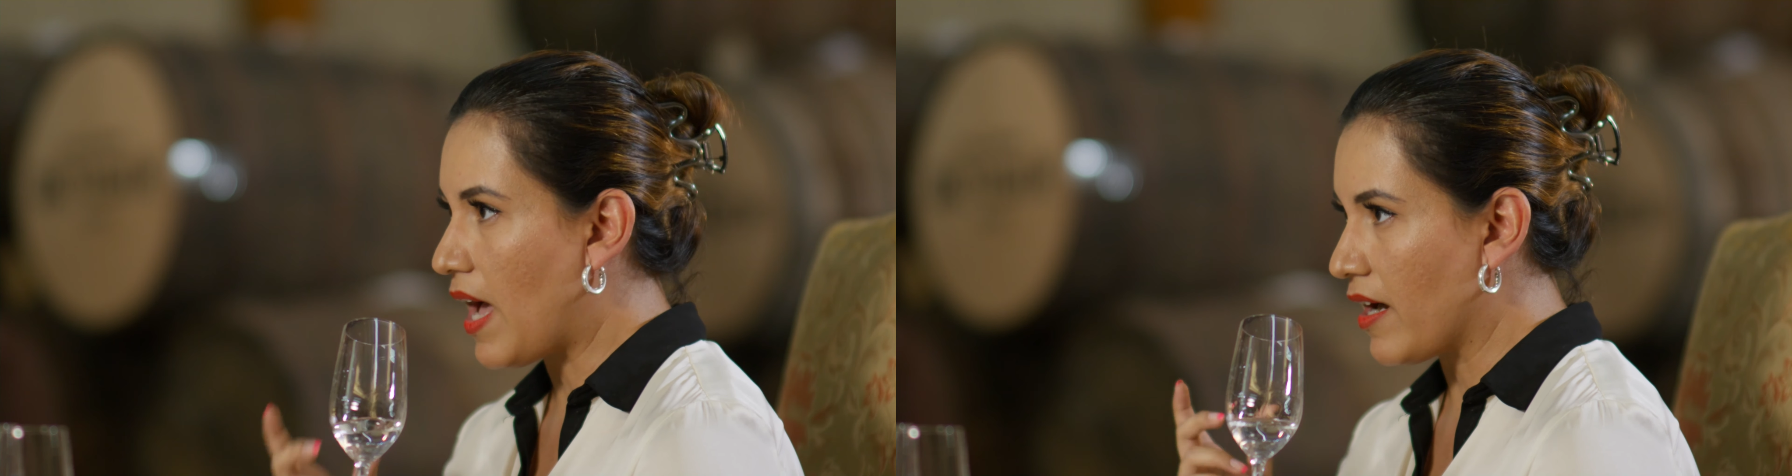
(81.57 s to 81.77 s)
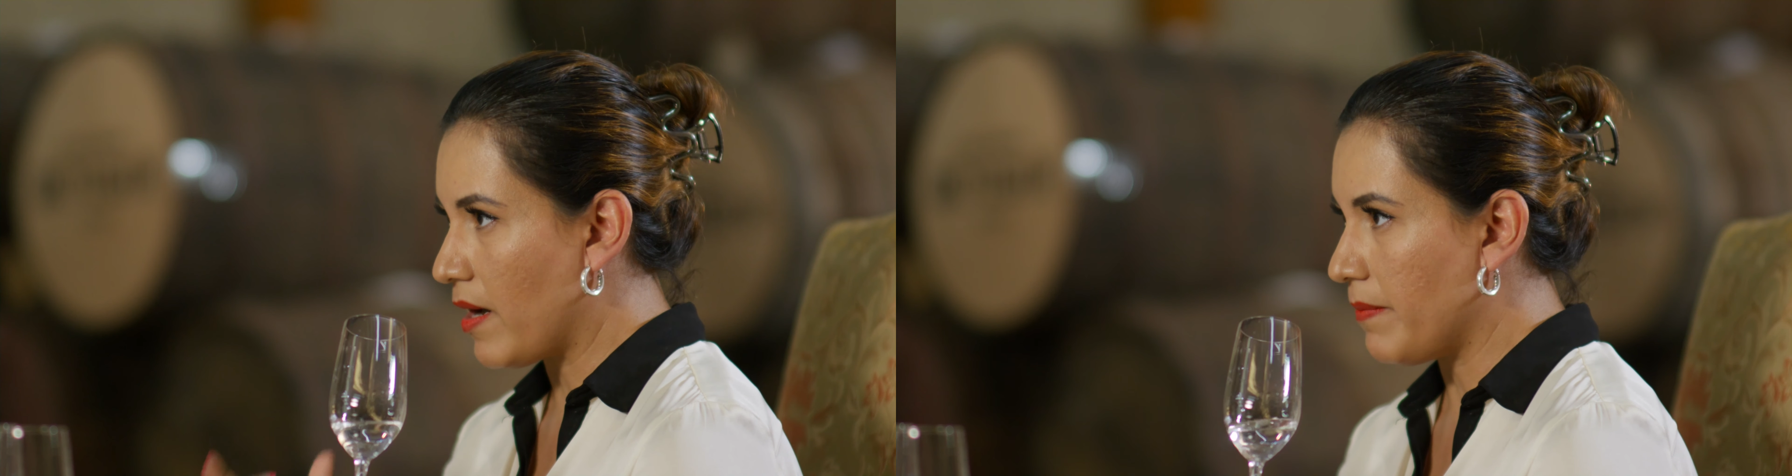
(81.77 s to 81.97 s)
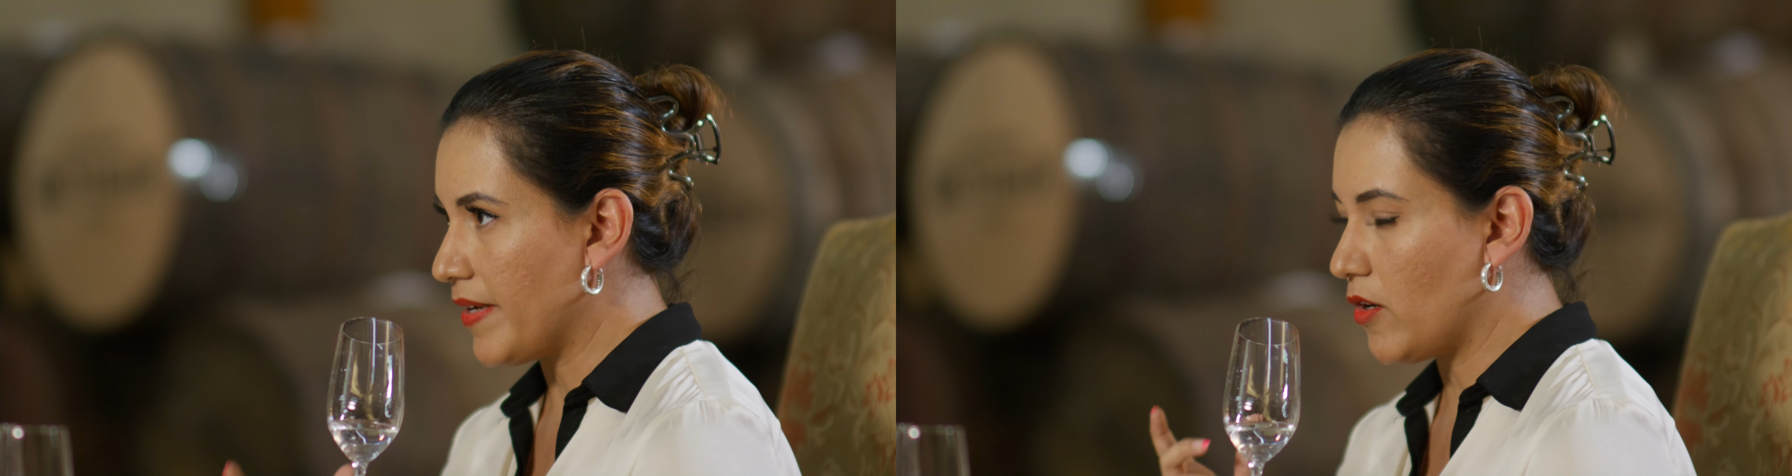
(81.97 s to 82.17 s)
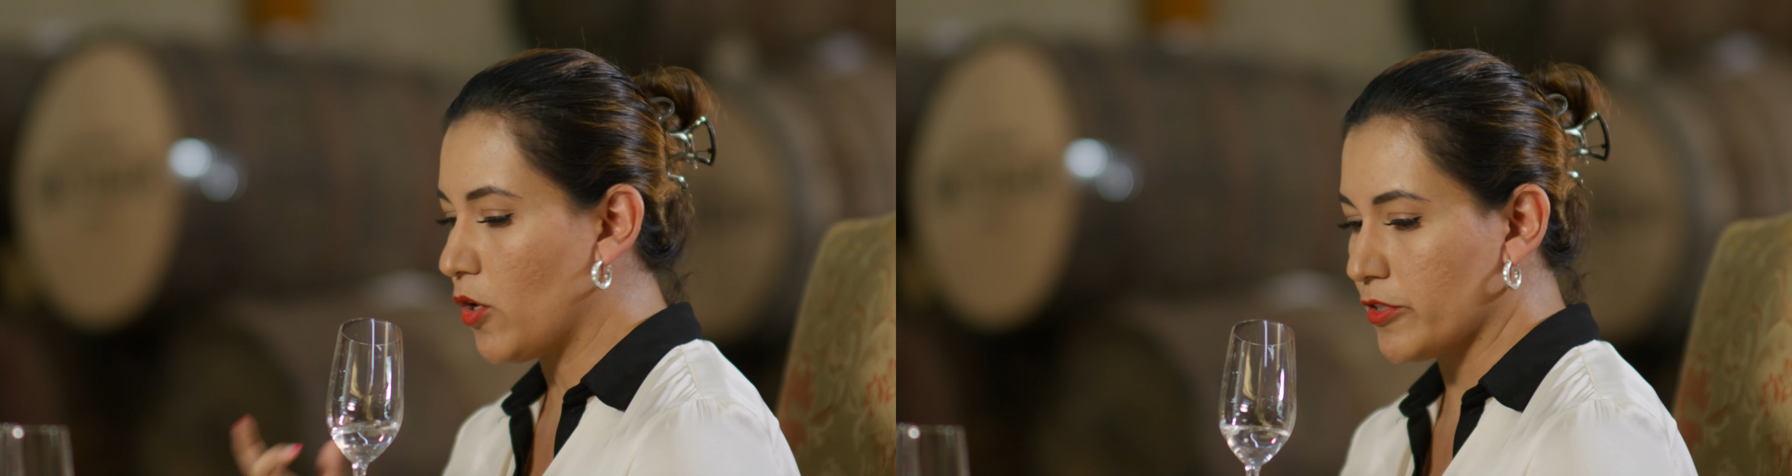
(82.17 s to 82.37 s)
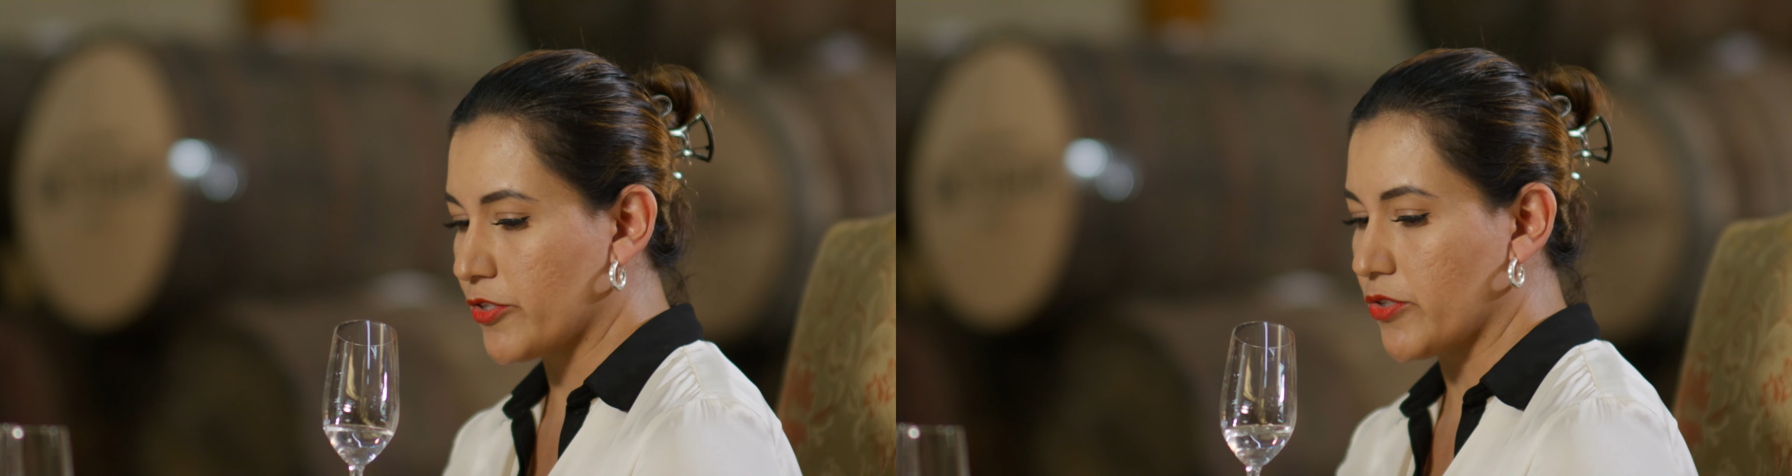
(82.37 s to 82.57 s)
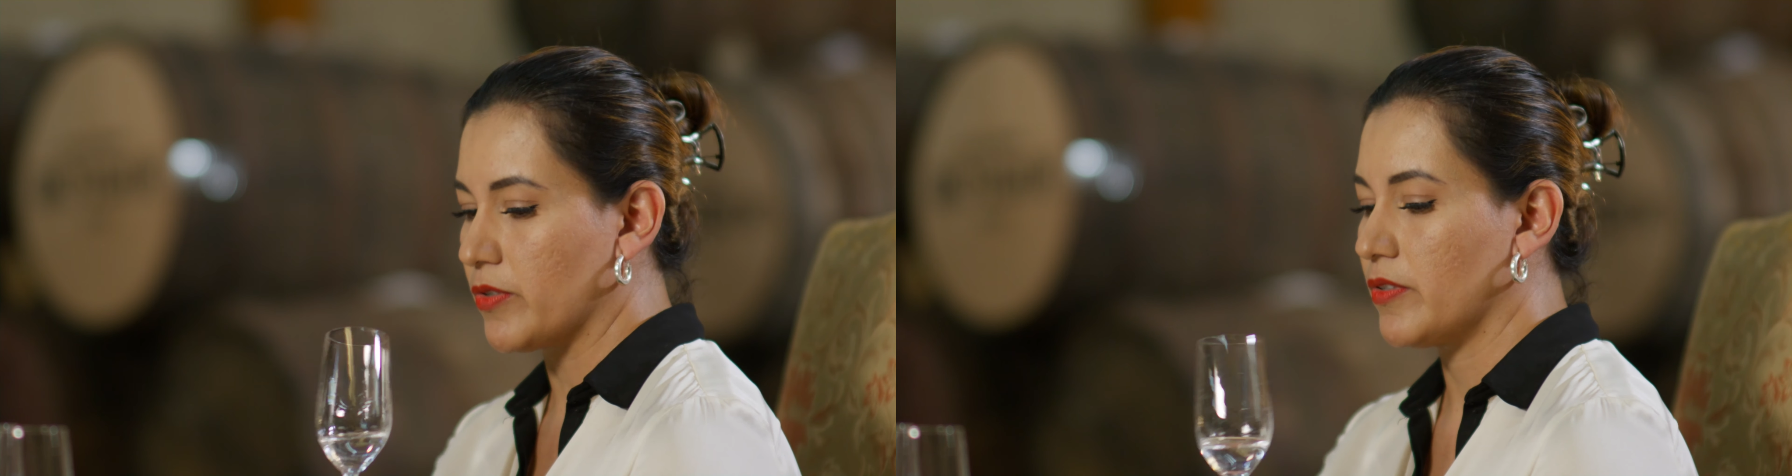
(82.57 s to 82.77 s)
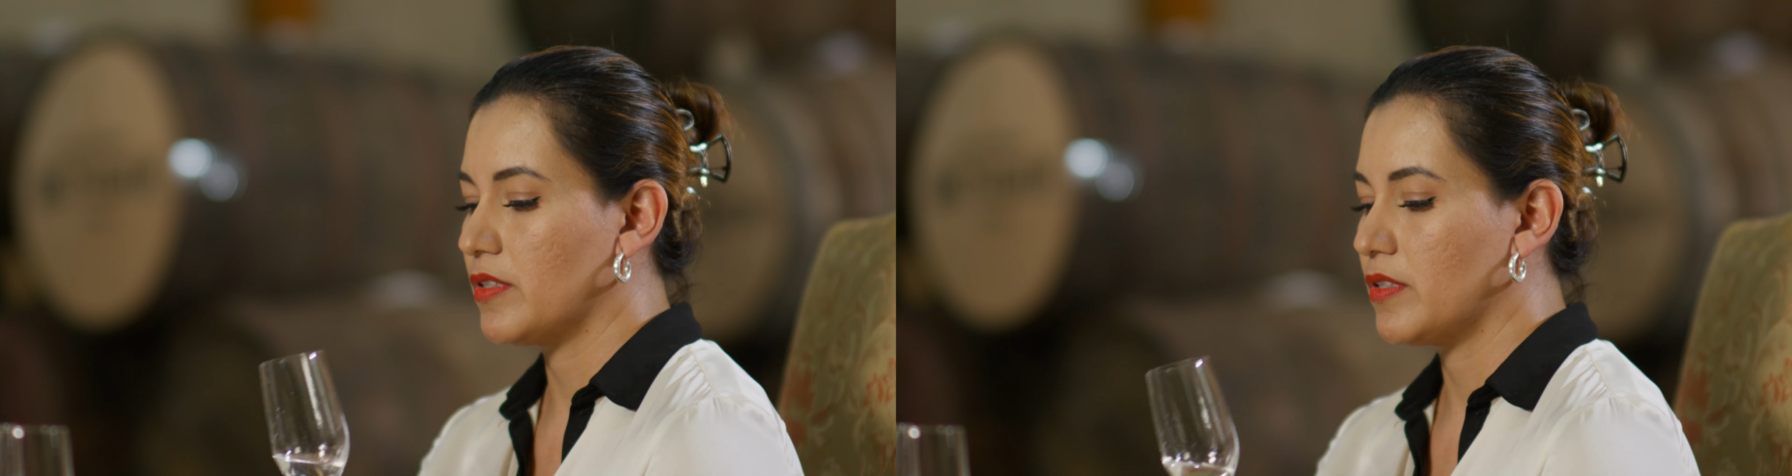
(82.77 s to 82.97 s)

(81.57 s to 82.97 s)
agave also,